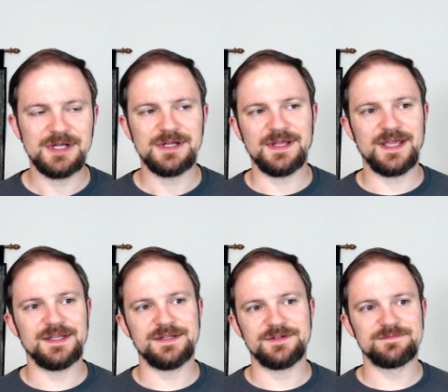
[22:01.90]

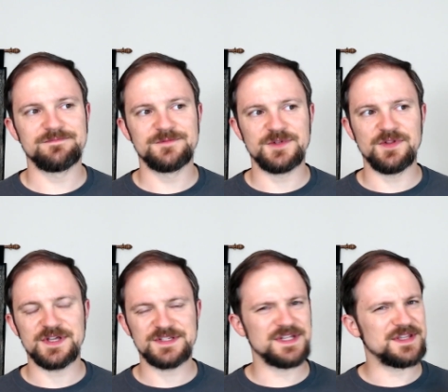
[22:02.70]
And to the
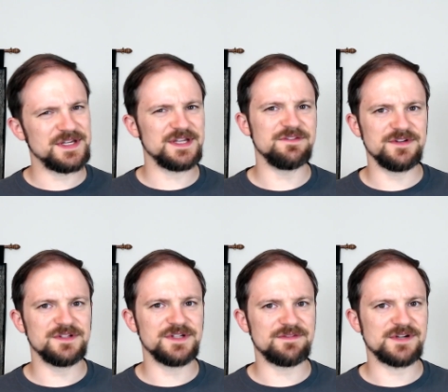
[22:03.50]
extent that any
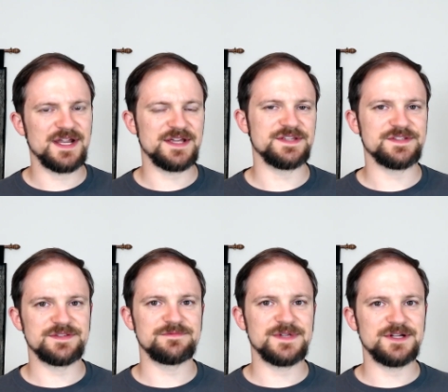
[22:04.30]
villain ever
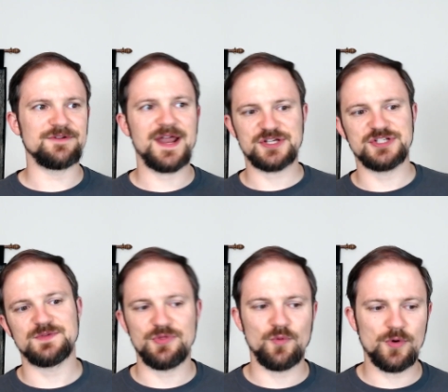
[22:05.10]
has interactions
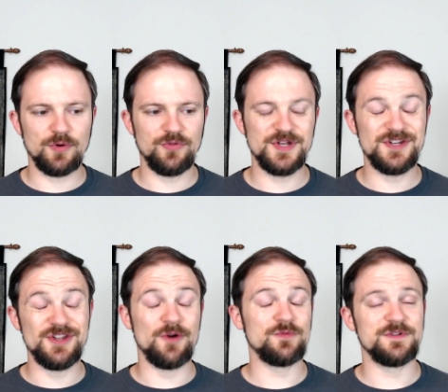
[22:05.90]
with the world that
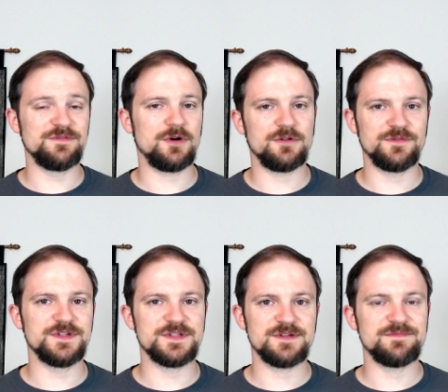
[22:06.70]
don't devolve
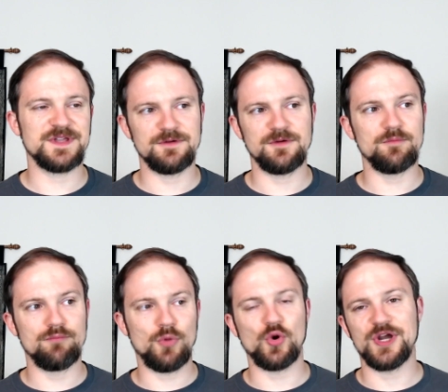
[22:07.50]
into something
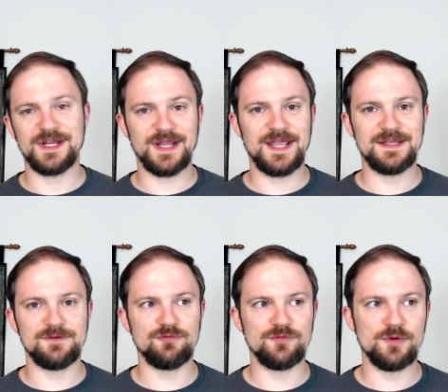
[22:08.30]
boring
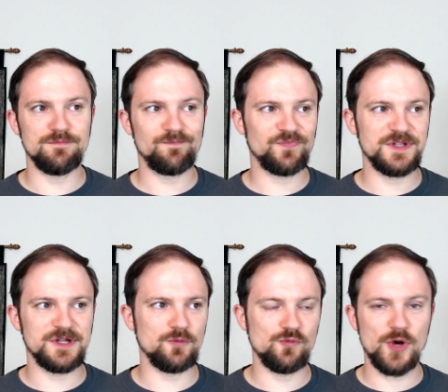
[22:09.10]
and, you
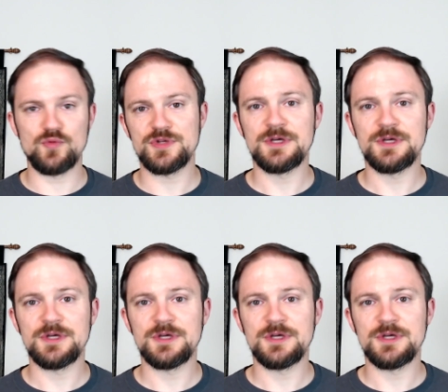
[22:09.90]
know, rote,